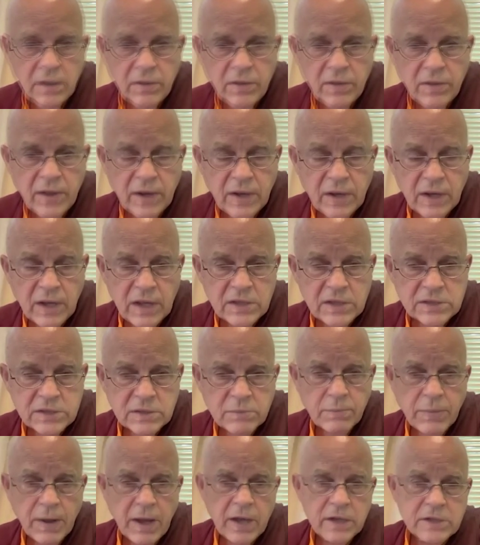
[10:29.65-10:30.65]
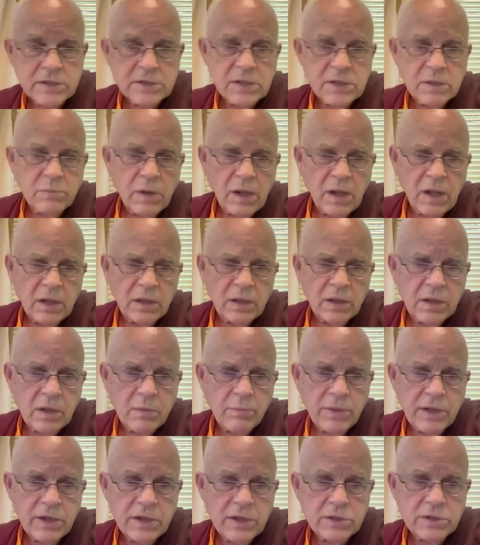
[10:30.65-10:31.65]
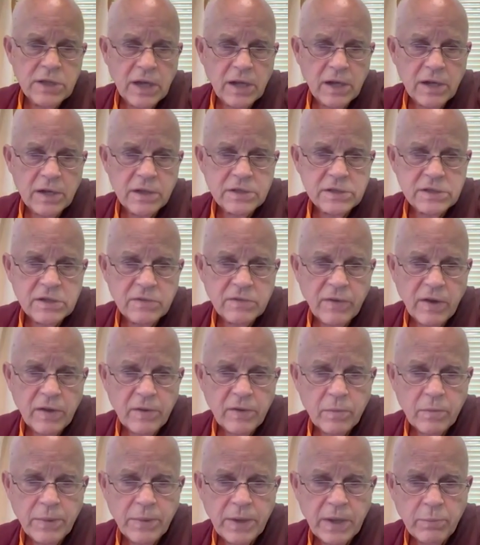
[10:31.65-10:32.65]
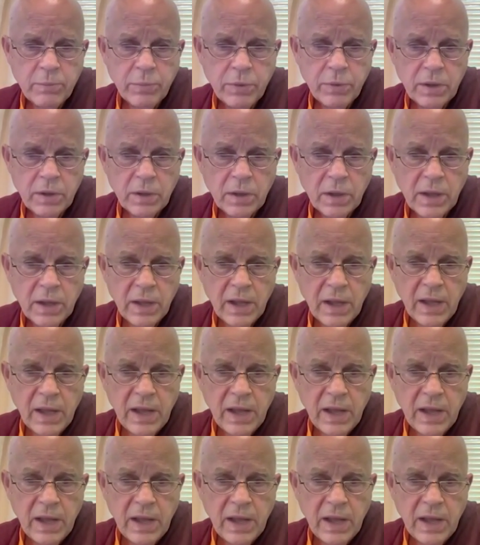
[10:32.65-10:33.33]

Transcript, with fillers: that it's impossible to be jealous of other people